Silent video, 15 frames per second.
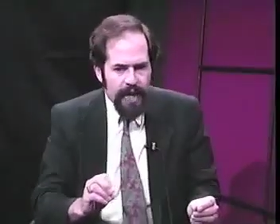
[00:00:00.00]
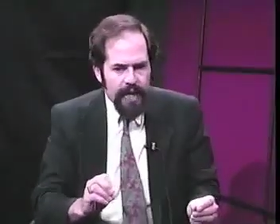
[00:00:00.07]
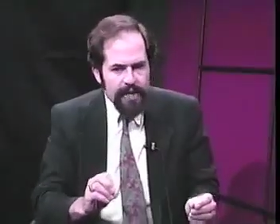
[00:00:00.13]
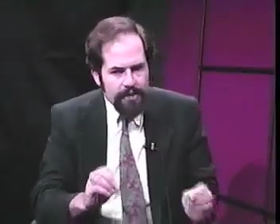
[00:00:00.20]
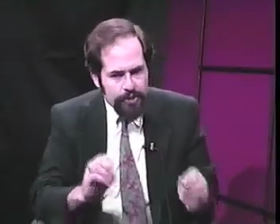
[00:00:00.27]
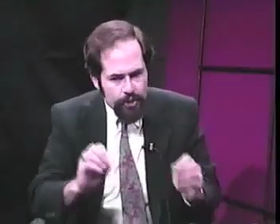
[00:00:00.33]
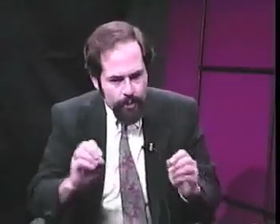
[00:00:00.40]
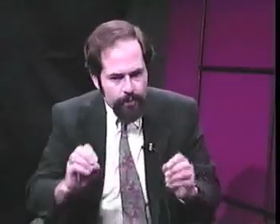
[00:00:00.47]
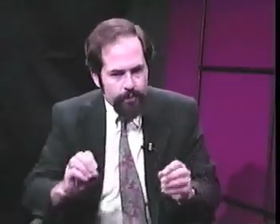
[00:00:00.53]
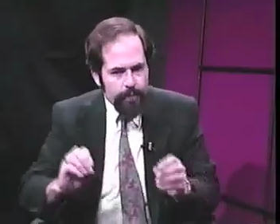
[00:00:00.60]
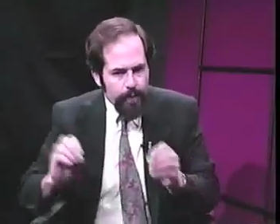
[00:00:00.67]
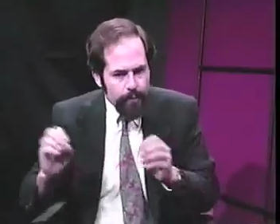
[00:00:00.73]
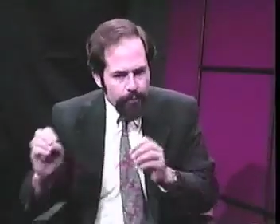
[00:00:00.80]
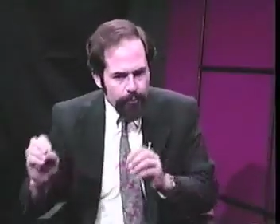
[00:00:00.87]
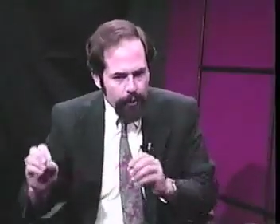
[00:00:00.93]
And
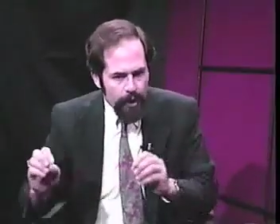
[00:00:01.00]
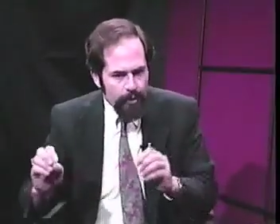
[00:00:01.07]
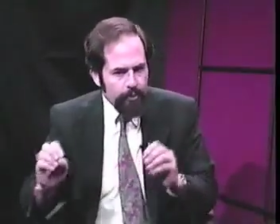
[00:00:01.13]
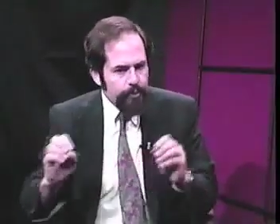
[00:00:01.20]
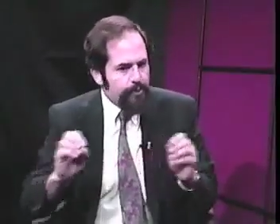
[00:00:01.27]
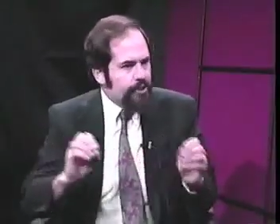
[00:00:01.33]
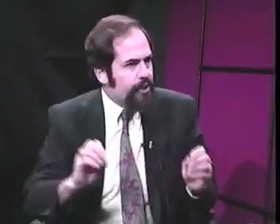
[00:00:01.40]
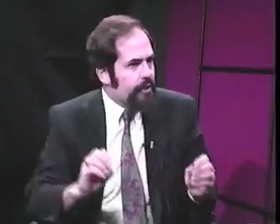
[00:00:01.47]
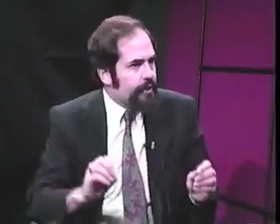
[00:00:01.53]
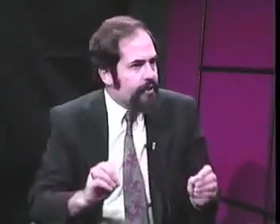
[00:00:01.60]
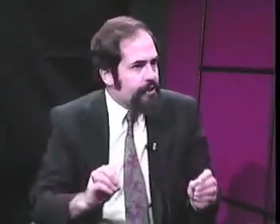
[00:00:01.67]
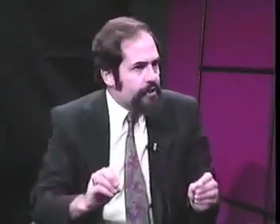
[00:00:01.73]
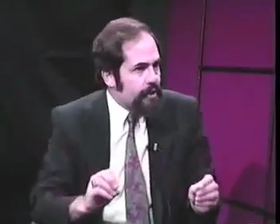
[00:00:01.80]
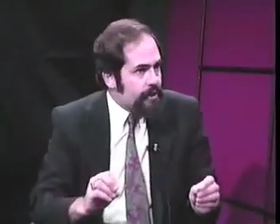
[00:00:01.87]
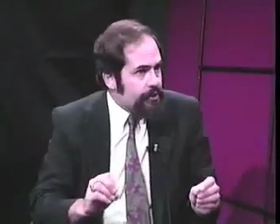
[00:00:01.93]
some problems still
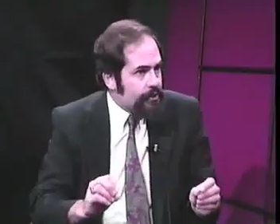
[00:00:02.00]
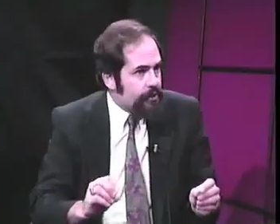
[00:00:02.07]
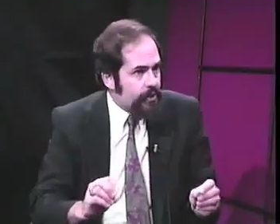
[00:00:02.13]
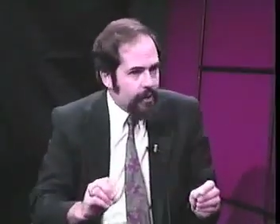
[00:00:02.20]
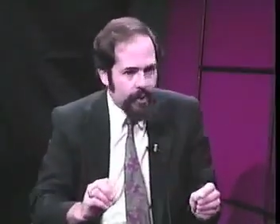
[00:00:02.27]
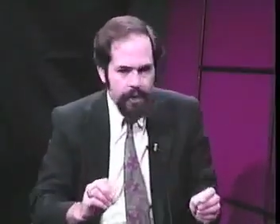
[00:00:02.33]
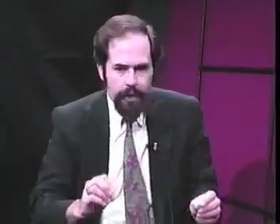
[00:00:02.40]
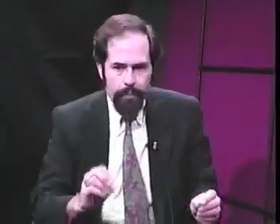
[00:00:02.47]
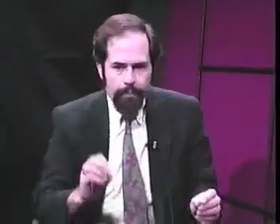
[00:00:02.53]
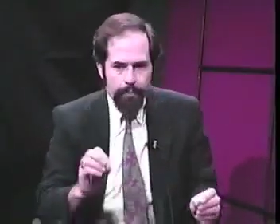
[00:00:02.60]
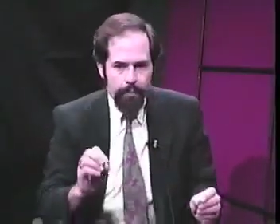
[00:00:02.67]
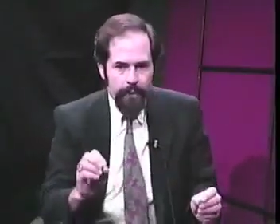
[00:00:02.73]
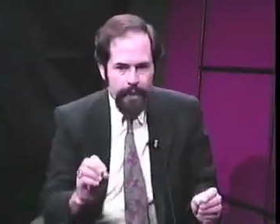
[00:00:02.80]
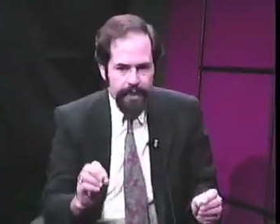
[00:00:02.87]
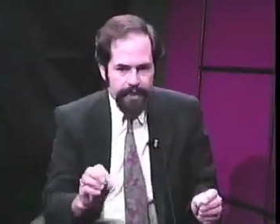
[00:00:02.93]
exist,
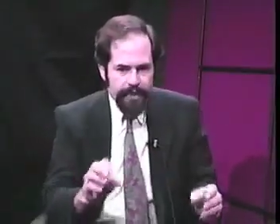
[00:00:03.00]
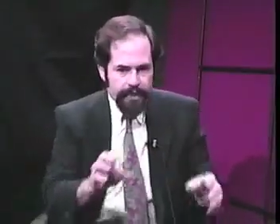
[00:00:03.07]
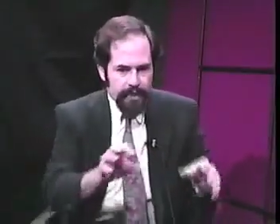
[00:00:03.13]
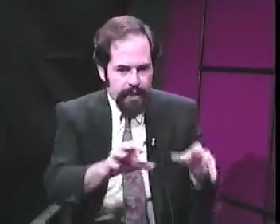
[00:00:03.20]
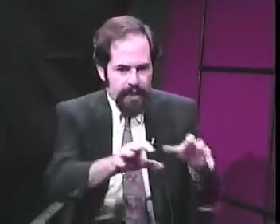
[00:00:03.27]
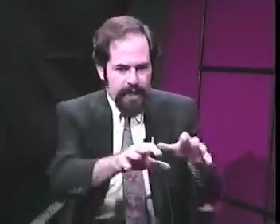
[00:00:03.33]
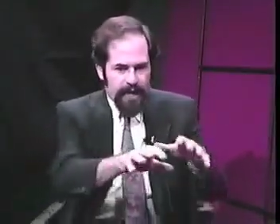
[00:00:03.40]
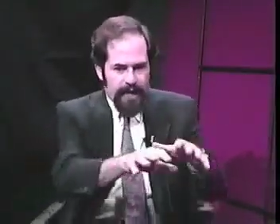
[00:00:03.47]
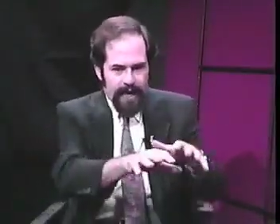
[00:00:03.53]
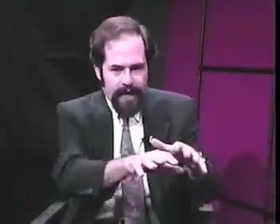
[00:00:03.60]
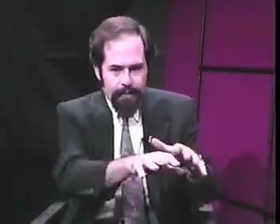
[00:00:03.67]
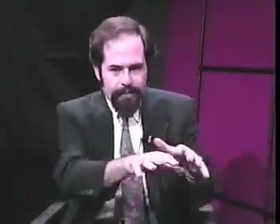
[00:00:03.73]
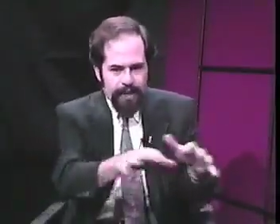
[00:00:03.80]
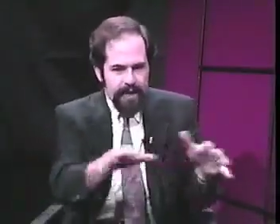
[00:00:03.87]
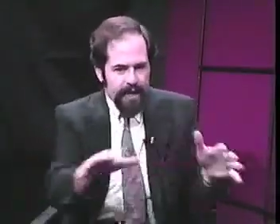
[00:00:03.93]
but
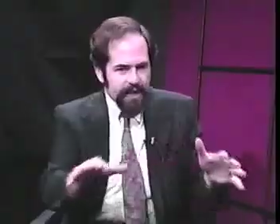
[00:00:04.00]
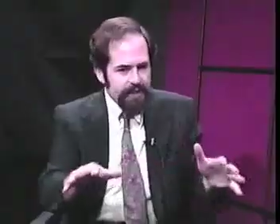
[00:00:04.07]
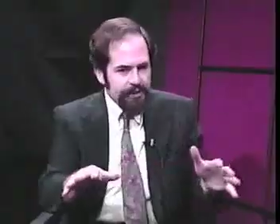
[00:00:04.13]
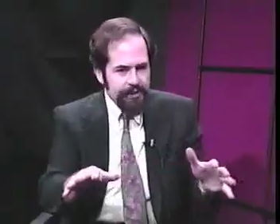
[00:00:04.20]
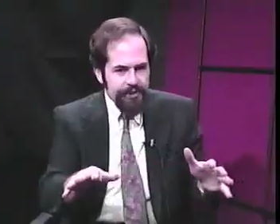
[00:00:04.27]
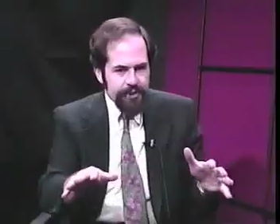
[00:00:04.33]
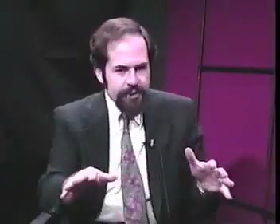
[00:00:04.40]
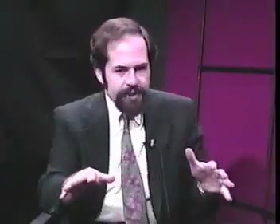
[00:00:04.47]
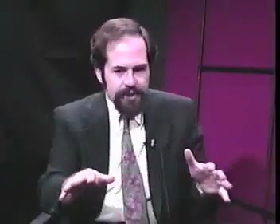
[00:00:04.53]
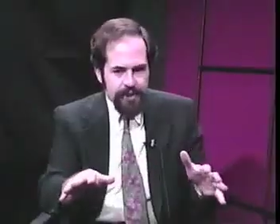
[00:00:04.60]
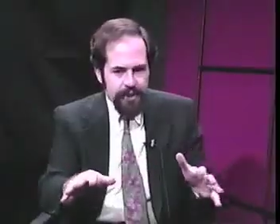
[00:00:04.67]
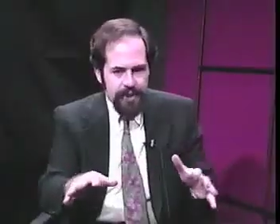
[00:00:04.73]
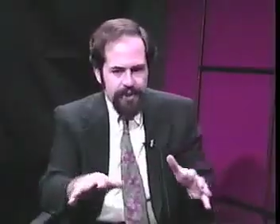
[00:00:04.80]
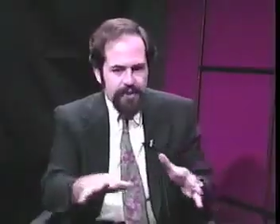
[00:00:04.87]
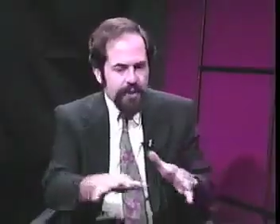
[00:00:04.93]
I began to
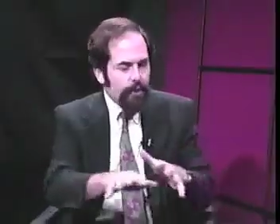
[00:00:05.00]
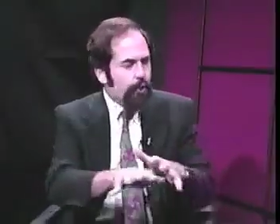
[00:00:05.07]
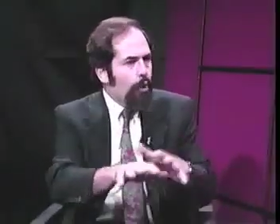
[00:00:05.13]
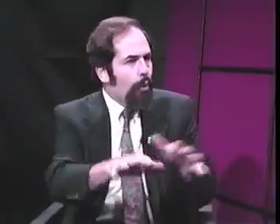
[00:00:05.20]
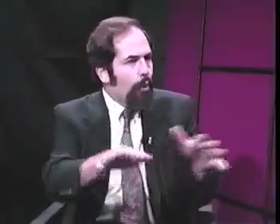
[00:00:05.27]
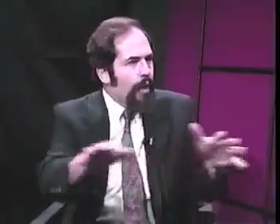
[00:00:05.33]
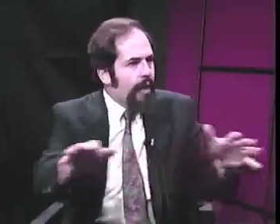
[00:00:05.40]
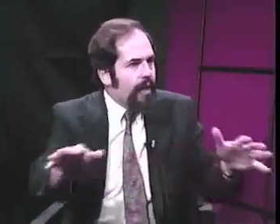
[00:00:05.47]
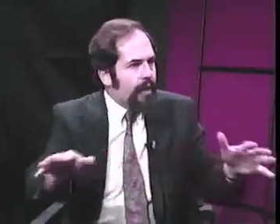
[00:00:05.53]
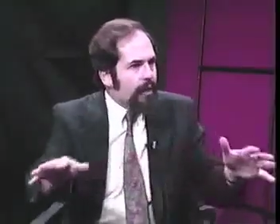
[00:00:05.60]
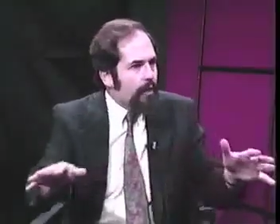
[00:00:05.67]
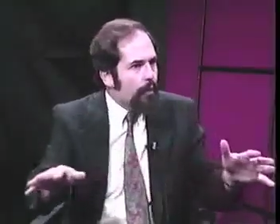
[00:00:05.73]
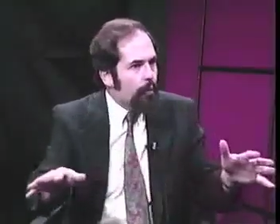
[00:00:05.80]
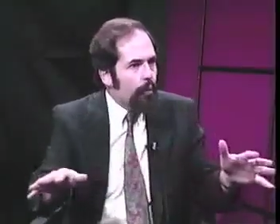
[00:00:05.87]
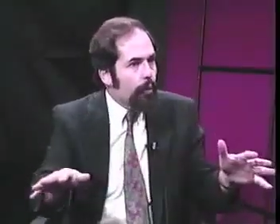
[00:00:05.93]
see that no
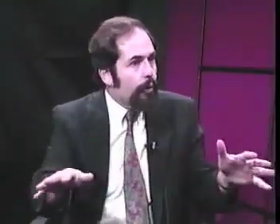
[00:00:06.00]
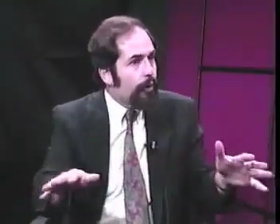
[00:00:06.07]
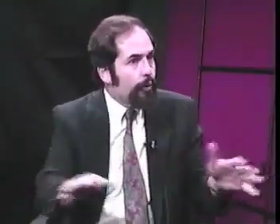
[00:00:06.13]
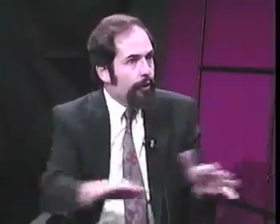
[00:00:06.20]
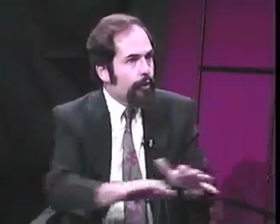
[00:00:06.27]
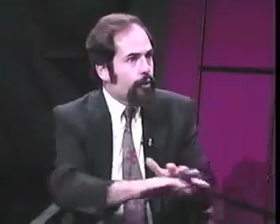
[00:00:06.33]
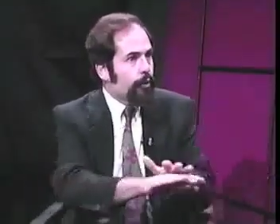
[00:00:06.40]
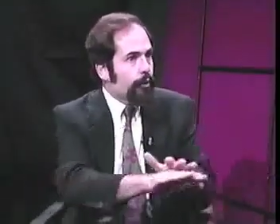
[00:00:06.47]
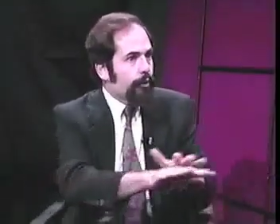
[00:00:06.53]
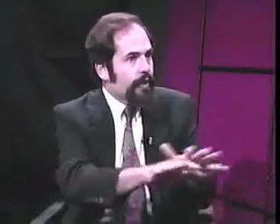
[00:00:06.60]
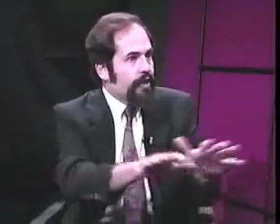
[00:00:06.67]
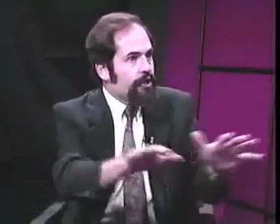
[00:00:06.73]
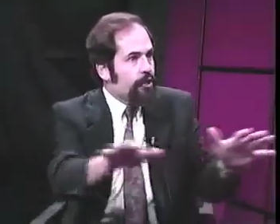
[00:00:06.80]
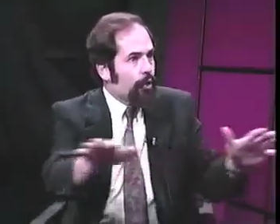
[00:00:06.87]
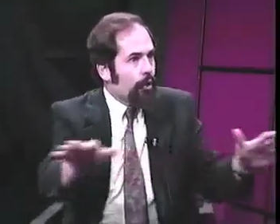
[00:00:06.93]
way were we going to
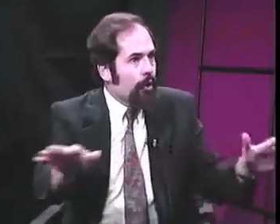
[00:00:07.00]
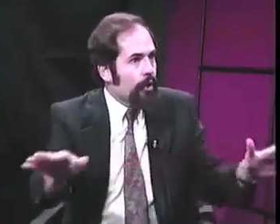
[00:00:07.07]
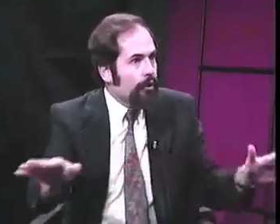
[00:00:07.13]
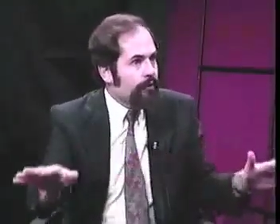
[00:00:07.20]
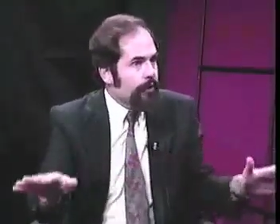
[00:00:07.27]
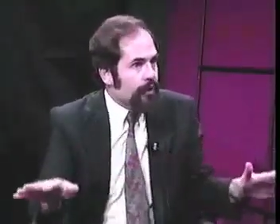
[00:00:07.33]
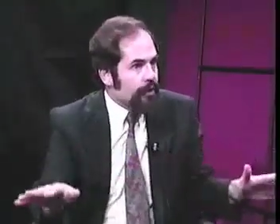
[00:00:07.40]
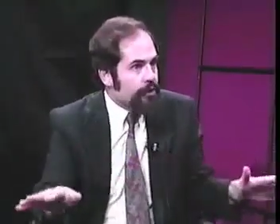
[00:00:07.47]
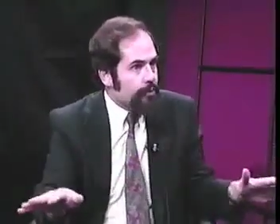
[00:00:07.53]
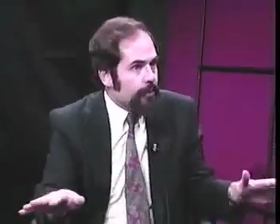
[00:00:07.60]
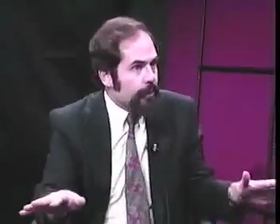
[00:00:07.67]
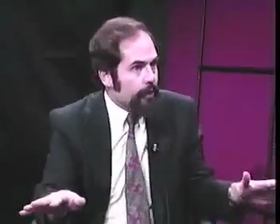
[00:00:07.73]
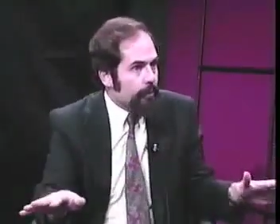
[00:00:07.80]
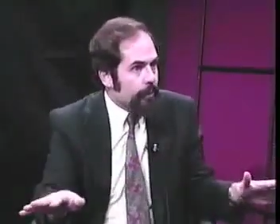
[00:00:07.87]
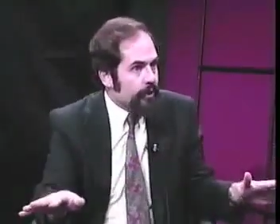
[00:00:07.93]
erase all of the
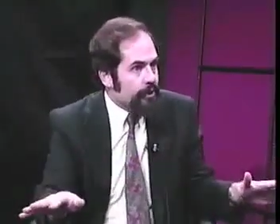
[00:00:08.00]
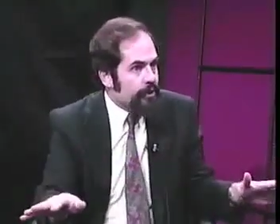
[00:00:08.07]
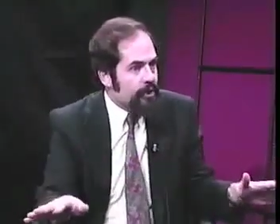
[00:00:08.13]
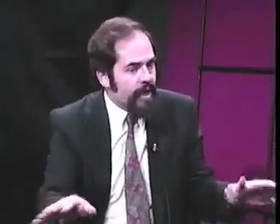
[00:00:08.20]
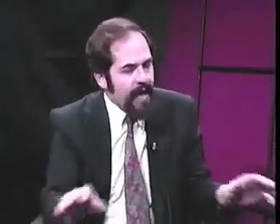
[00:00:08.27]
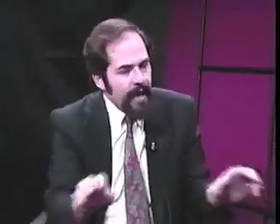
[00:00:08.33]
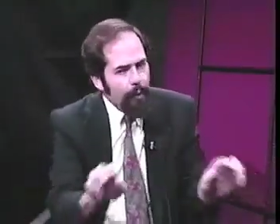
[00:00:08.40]
experiments.